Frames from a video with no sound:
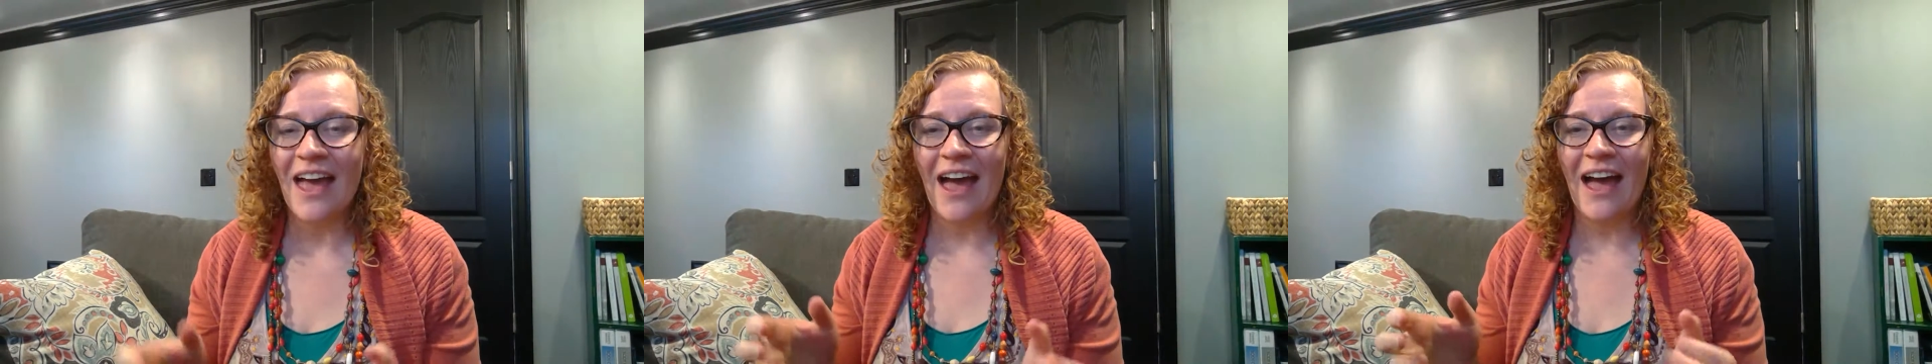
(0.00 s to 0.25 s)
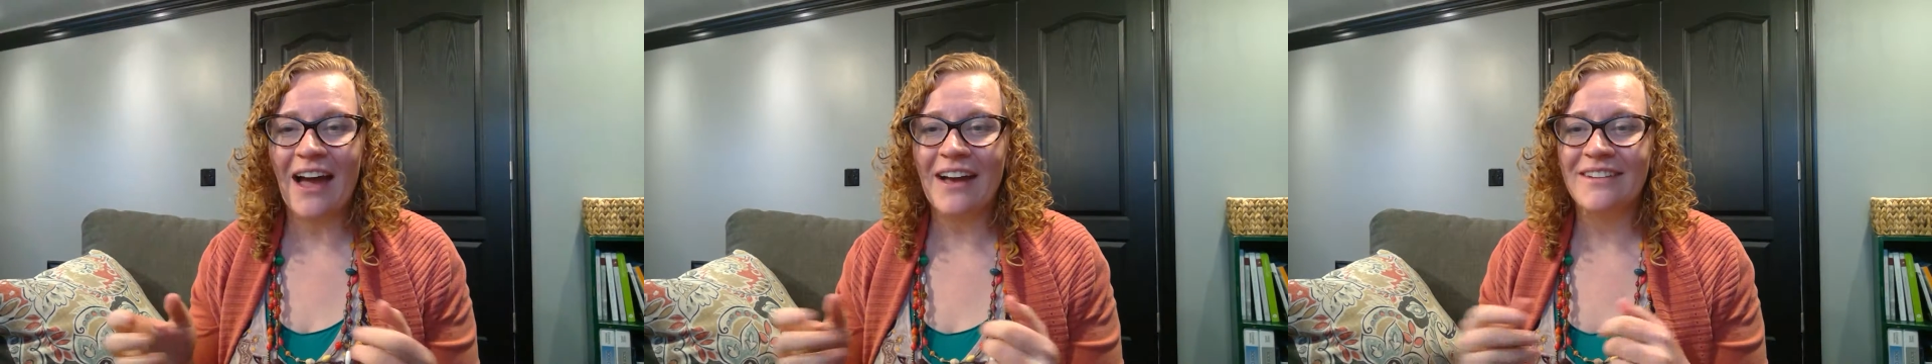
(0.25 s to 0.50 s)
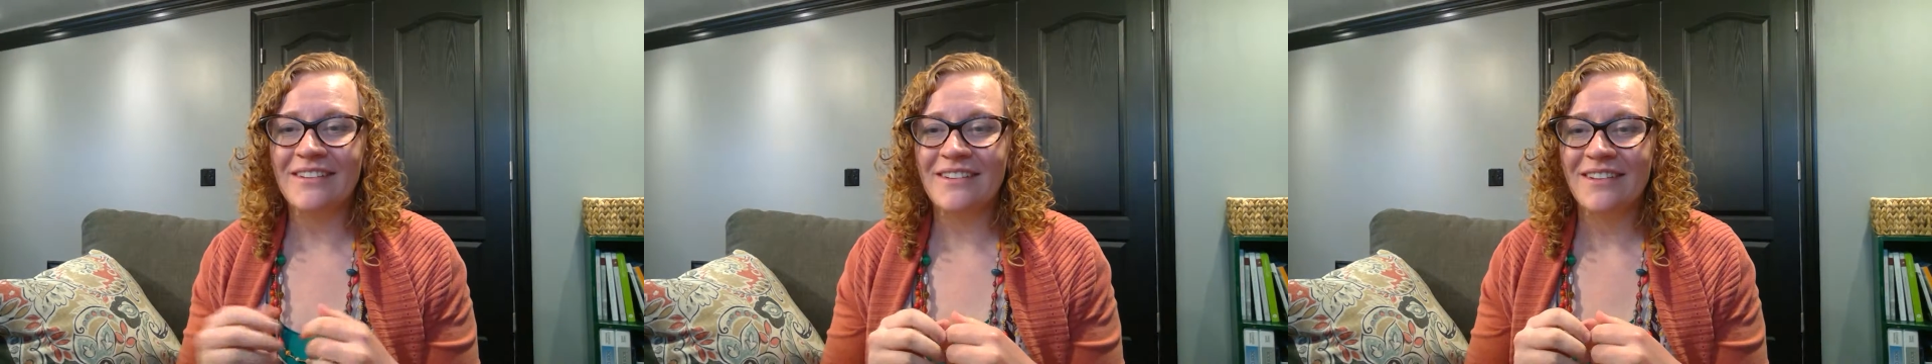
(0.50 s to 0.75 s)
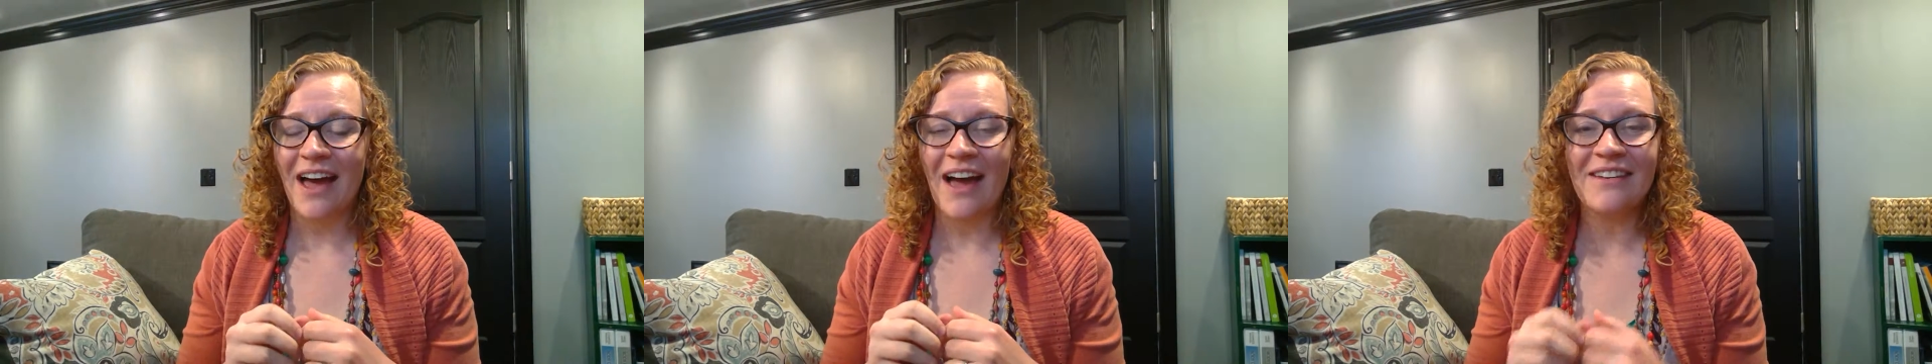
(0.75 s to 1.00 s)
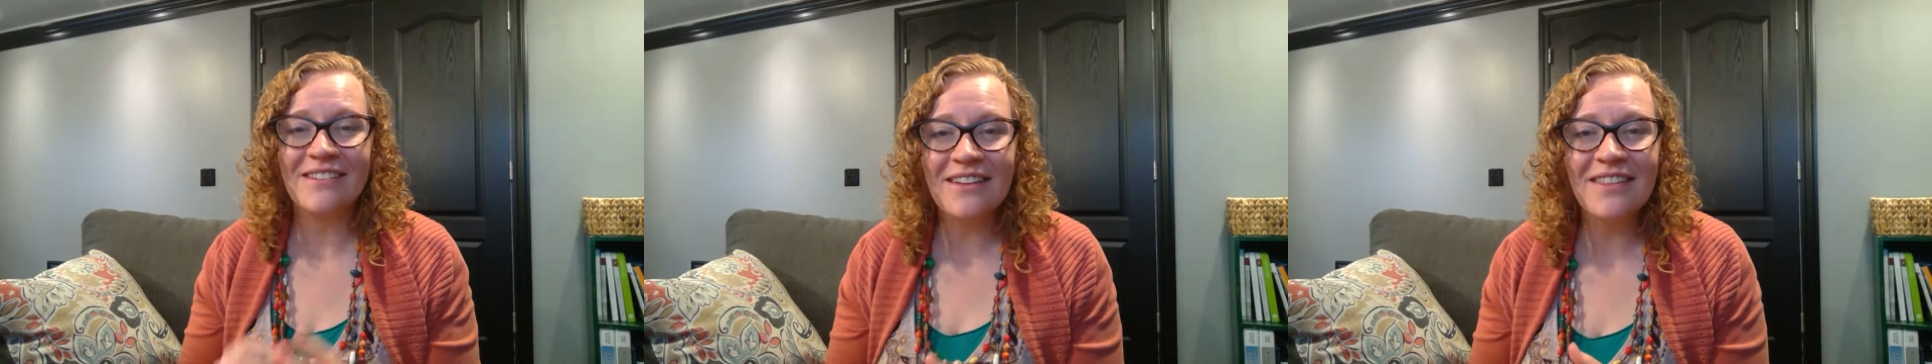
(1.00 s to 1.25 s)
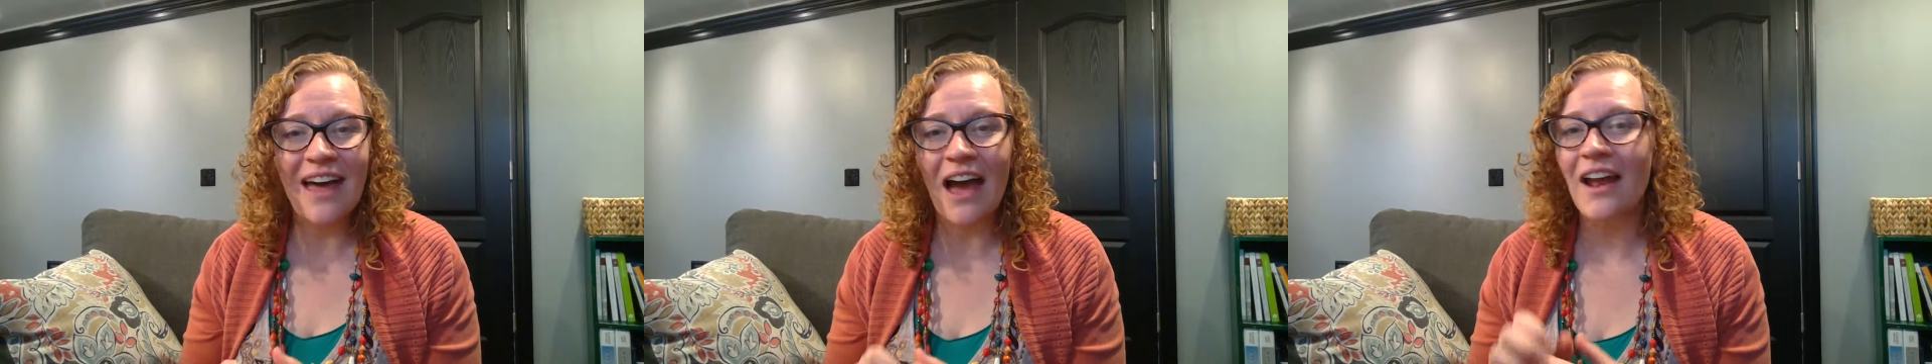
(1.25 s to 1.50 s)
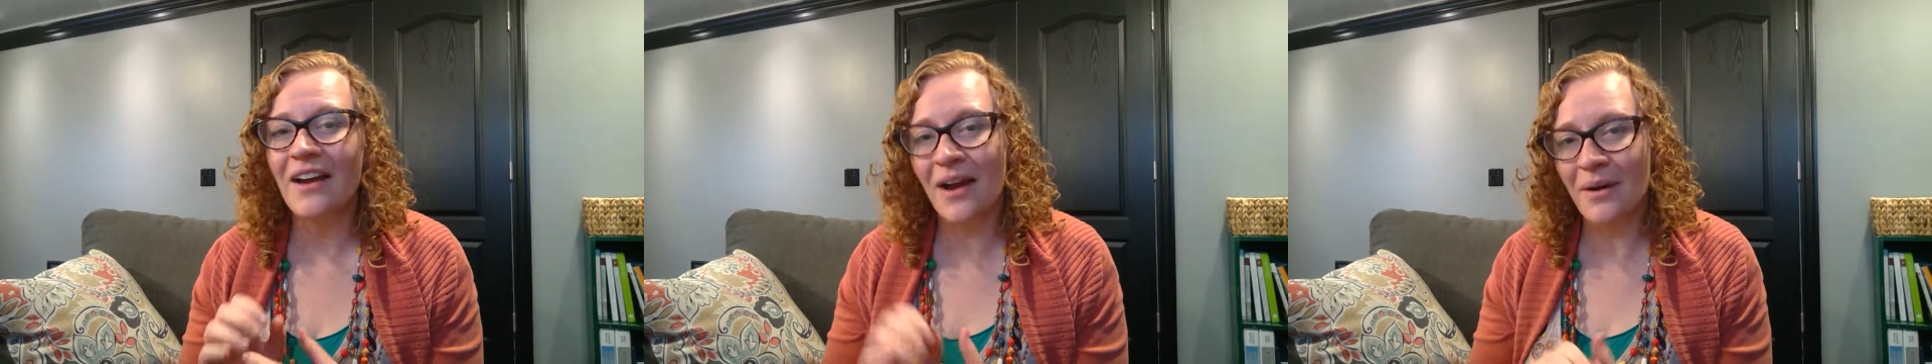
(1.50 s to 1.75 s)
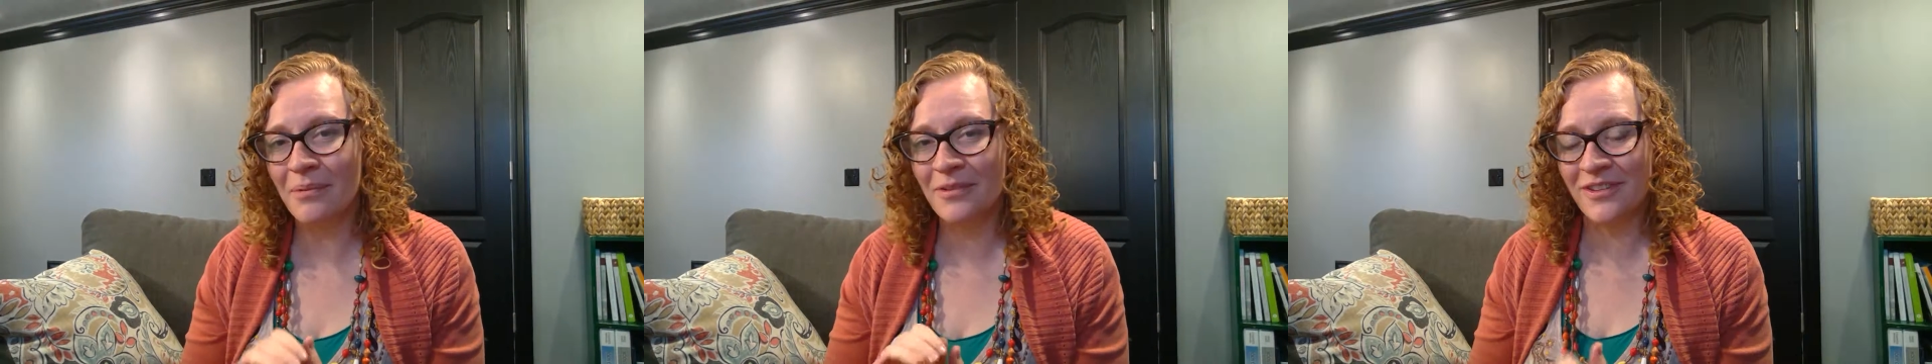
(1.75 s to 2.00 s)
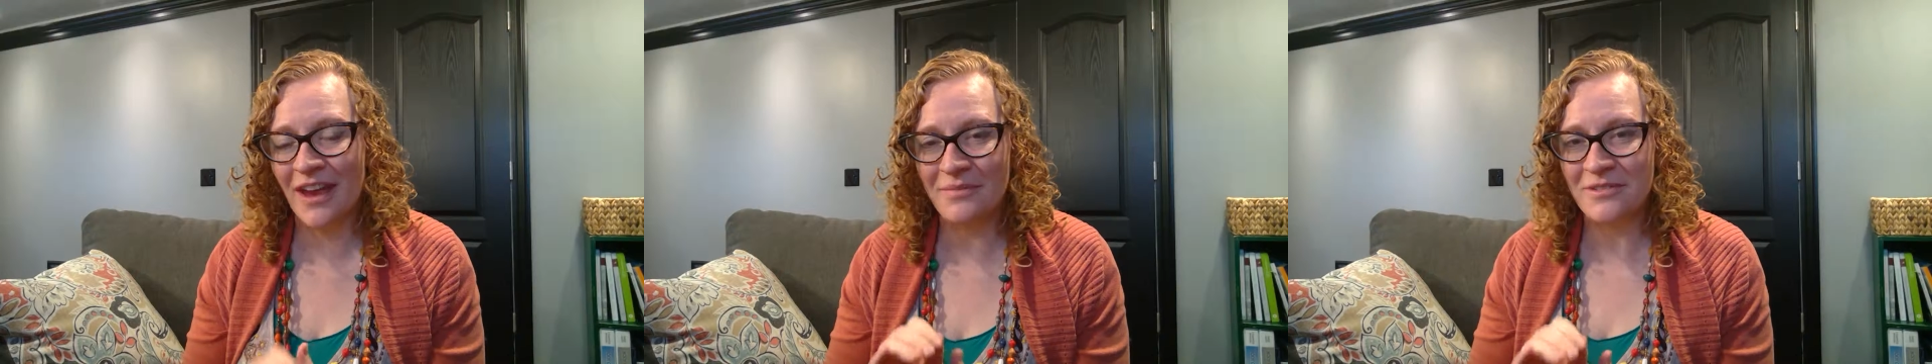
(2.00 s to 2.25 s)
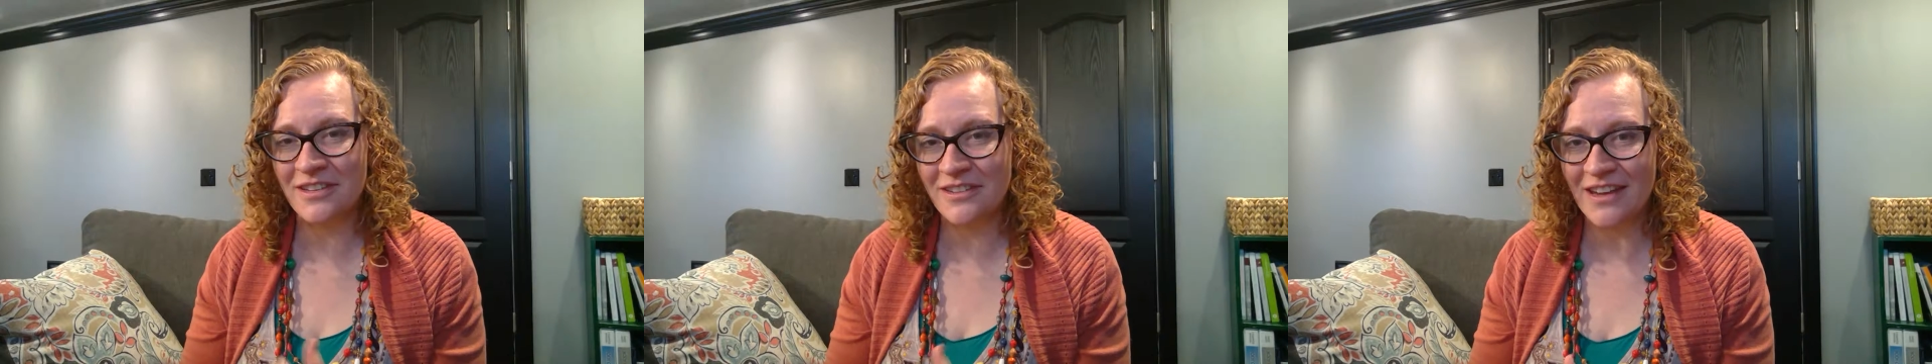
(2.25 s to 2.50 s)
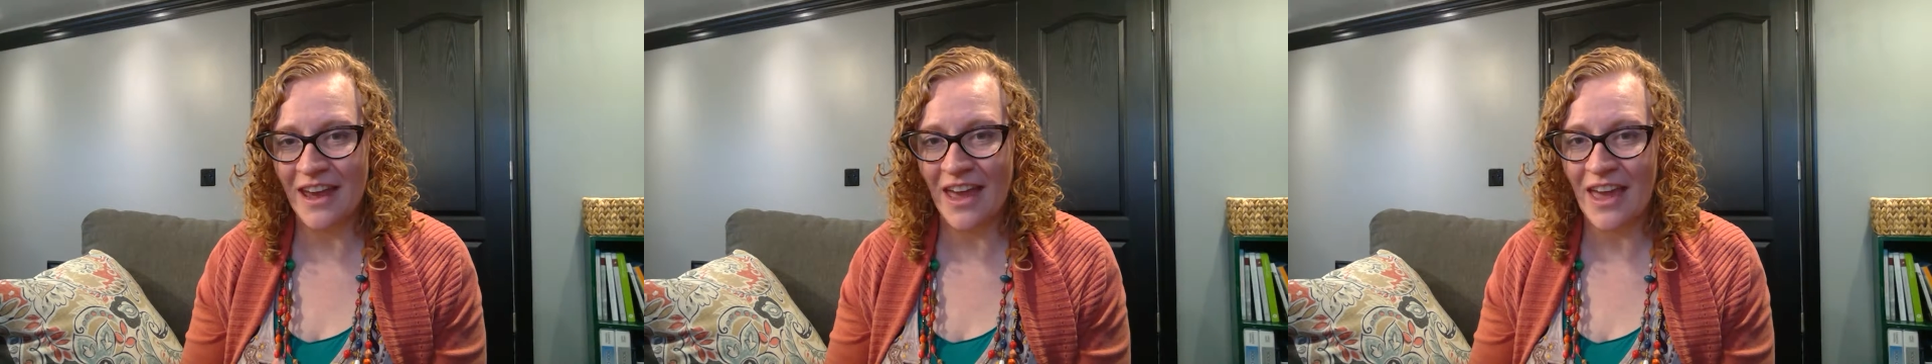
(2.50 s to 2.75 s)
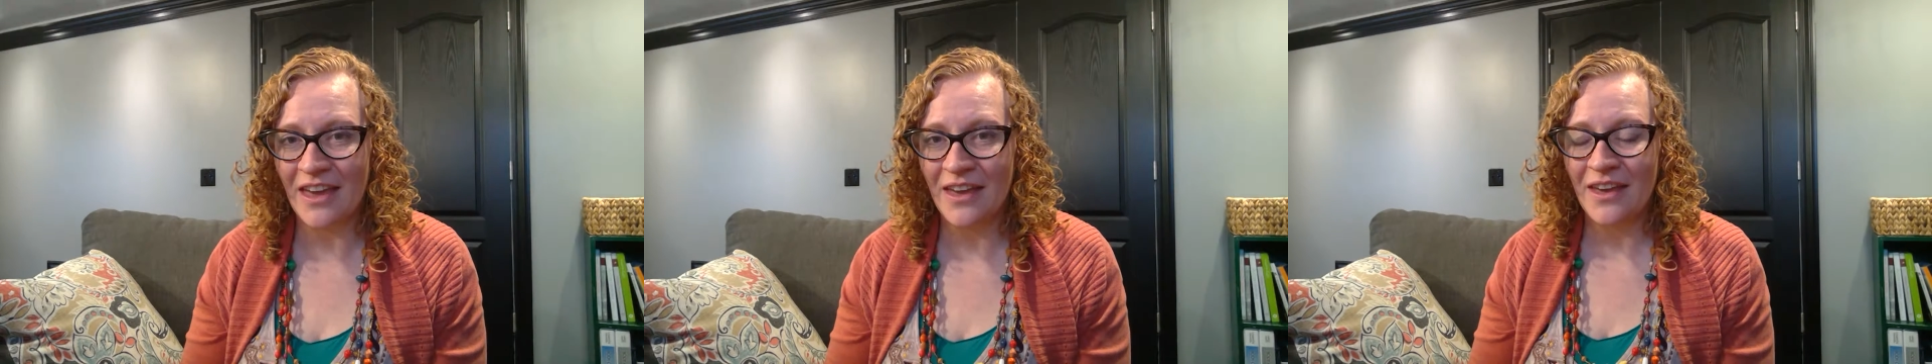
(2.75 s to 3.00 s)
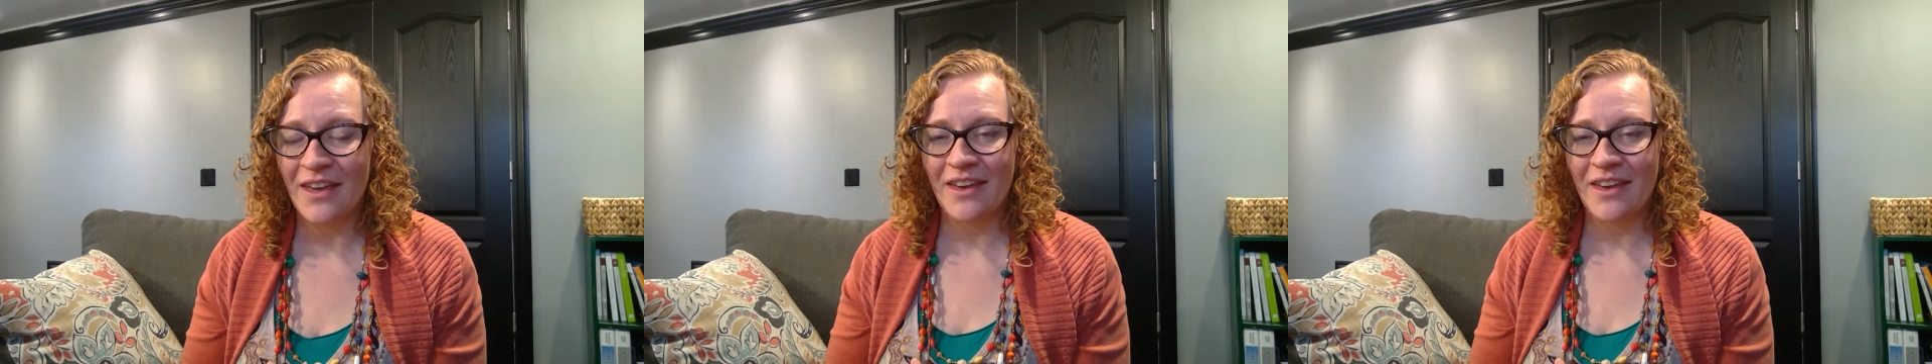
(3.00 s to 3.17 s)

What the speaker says: And I did that a couple times a day.